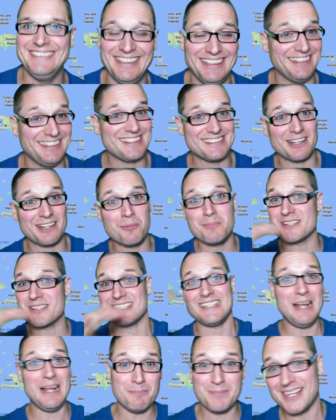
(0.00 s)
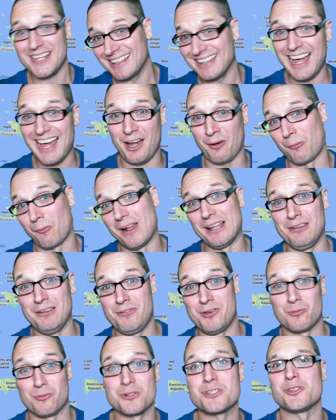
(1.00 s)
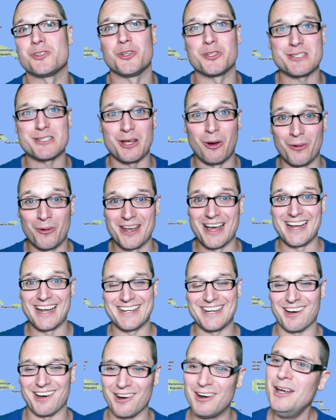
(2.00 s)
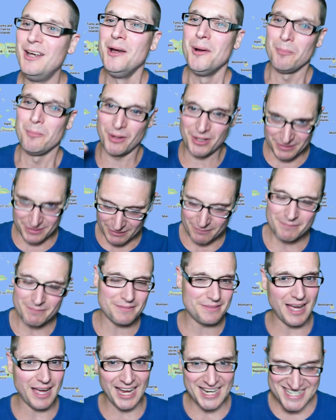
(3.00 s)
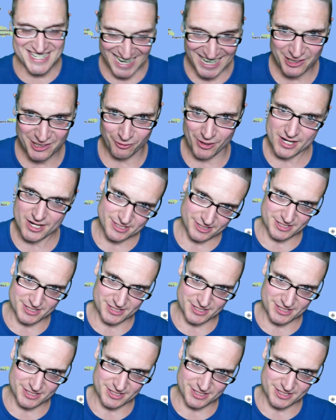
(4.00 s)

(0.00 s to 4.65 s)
like there must not be a lot of relevant results going on here. But I digress. Let's